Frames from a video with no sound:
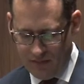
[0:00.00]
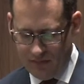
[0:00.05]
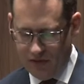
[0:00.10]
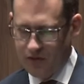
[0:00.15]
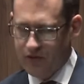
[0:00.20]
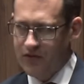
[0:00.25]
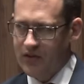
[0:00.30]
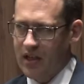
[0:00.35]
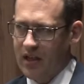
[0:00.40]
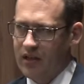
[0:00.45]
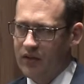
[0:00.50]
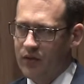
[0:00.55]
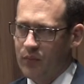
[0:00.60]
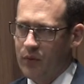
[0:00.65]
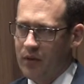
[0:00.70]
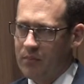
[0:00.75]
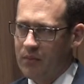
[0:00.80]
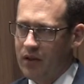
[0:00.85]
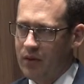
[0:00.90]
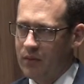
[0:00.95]
views China's
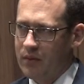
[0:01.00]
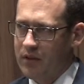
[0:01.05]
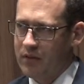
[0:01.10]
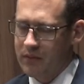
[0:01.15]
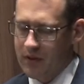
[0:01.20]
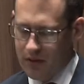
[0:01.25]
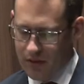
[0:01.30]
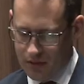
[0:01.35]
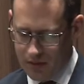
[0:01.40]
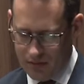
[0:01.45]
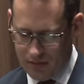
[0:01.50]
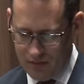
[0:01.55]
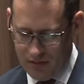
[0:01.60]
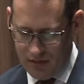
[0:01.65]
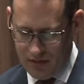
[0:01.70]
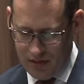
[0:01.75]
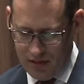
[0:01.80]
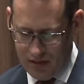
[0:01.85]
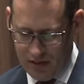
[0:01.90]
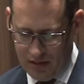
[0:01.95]
One Belt, One
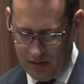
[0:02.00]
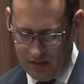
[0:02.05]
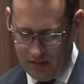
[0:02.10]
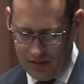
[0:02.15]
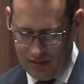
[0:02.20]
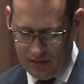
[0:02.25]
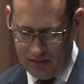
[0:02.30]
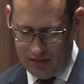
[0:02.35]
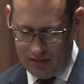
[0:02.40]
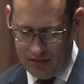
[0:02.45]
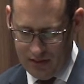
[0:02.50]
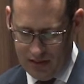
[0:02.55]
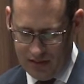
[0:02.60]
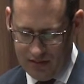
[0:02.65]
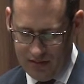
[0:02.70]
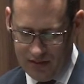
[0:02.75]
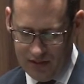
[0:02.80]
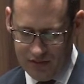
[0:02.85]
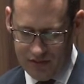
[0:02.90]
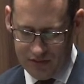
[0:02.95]
Road uh,
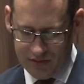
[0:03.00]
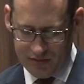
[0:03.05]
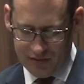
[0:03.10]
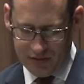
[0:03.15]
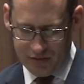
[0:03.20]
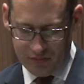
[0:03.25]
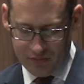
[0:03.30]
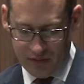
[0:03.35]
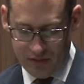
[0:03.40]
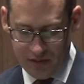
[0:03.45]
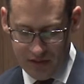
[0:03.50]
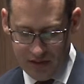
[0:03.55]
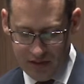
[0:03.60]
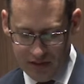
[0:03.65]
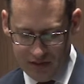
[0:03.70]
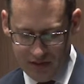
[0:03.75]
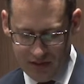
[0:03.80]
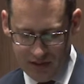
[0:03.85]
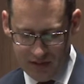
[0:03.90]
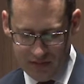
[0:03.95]
and Digital Silk Road
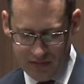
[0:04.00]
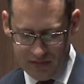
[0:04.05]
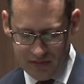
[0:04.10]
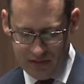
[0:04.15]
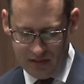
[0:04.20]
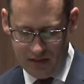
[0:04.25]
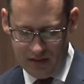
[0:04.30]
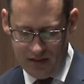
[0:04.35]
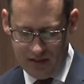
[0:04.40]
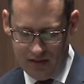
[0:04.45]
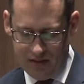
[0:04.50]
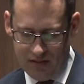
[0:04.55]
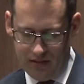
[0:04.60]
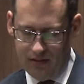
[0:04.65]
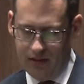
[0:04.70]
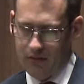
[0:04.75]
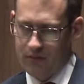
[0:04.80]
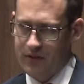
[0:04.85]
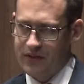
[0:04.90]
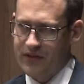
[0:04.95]
initiatives,
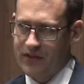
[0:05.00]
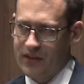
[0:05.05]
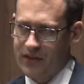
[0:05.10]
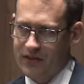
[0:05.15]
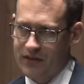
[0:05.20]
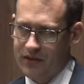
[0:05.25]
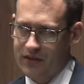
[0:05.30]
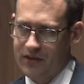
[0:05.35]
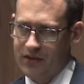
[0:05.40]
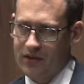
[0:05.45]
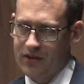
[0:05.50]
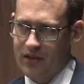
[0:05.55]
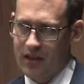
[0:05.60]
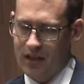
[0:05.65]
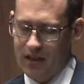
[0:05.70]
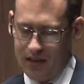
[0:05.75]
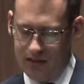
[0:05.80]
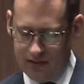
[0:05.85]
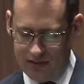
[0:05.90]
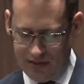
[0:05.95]
their resistance to
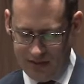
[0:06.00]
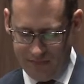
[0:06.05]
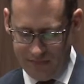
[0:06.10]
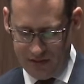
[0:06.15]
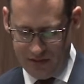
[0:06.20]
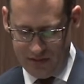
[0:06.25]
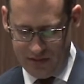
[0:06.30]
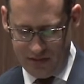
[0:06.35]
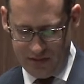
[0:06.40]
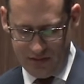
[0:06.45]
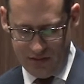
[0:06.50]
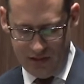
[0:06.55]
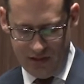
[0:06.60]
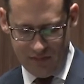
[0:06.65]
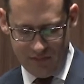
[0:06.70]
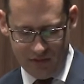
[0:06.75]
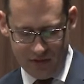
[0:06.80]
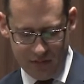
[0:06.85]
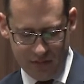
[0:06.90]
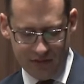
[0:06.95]
Chinese efforts to
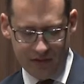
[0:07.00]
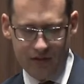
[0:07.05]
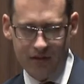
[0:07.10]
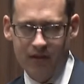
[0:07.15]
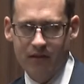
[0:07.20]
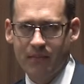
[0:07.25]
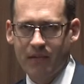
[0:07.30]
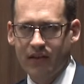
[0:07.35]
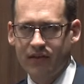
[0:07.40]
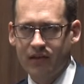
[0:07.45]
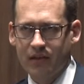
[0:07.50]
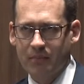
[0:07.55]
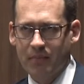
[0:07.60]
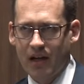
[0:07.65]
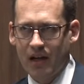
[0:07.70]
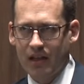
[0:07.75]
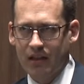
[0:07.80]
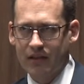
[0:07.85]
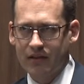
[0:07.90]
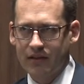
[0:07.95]
influence the domestic
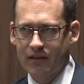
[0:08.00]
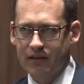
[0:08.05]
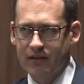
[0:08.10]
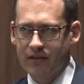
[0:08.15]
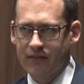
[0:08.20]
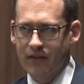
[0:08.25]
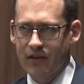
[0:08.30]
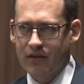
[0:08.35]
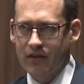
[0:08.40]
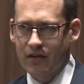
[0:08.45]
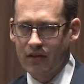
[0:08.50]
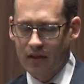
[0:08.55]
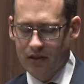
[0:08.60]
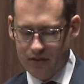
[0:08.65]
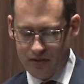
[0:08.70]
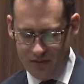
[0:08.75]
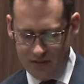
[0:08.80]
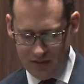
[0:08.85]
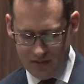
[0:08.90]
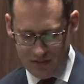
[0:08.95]
politics of other
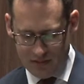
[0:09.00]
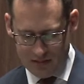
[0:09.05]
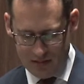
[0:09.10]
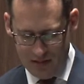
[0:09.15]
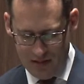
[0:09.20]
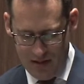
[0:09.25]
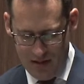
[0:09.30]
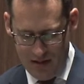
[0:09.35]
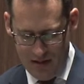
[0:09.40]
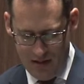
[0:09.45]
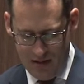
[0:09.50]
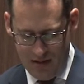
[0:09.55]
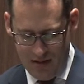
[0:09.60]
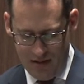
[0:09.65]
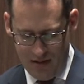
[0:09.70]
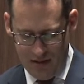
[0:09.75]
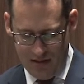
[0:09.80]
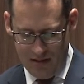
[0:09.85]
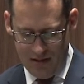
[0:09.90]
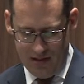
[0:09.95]
countries,
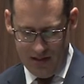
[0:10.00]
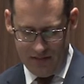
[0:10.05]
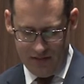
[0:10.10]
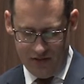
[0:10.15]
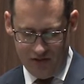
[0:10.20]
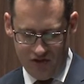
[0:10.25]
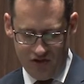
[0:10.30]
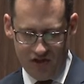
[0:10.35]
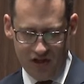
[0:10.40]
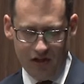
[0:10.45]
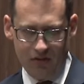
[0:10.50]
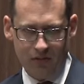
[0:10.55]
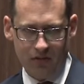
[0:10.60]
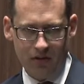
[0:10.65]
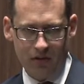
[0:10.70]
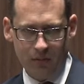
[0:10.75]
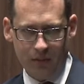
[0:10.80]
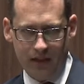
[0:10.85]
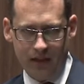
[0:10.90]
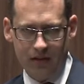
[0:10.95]
uh, and the
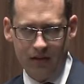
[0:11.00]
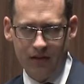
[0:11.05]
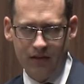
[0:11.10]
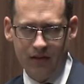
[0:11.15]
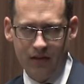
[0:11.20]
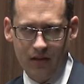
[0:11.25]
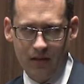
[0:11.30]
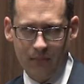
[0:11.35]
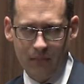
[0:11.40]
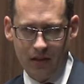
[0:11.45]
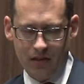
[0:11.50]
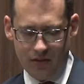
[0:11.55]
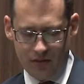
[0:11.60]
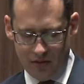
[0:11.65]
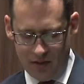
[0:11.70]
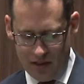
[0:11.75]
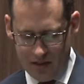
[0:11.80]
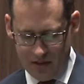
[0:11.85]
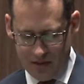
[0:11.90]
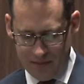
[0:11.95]
general awareness of the
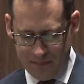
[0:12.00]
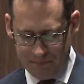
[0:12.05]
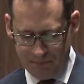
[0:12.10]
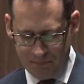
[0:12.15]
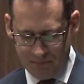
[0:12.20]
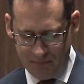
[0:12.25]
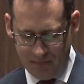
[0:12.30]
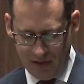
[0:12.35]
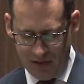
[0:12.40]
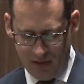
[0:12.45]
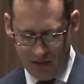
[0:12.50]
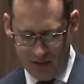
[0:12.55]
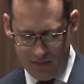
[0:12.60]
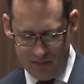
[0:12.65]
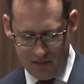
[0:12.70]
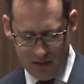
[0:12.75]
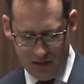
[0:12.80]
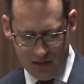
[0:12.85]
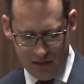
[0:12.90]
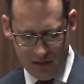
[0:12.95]
administration
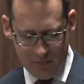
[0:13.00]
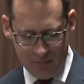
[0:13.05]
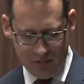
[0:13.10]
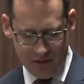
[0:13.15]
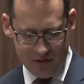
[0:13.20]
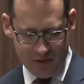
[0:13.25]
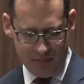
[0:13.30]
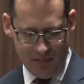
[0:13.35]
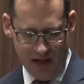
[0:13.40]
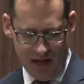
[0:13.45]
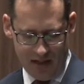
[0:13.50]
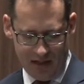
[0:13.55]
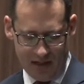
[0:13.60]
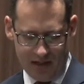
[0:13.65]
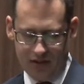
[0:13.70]
of the need to push back